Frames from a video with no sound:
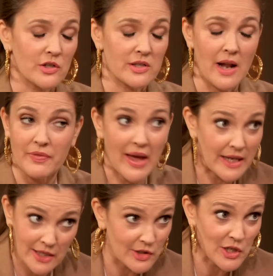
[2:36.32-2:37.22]
Just Not
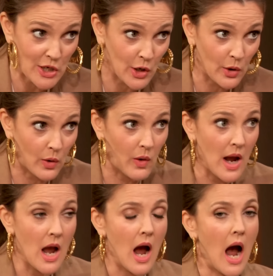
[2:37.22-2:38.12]
That Into You. Yes.
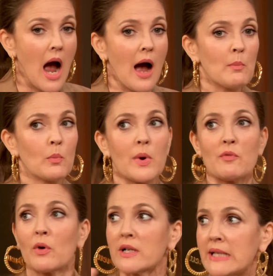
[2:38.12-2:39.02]

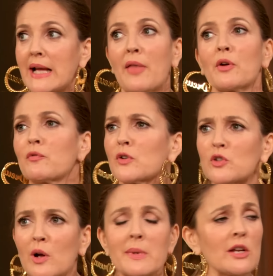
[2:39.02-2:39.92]
We've worked together for
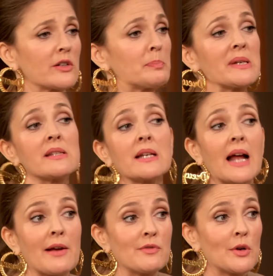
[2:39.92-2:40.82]
so many years. Busy
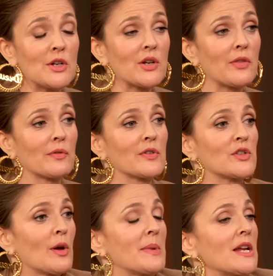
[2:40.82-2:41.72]
and I have known each other for
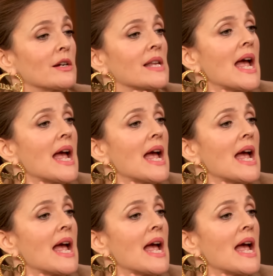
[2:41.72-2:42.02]
so many years.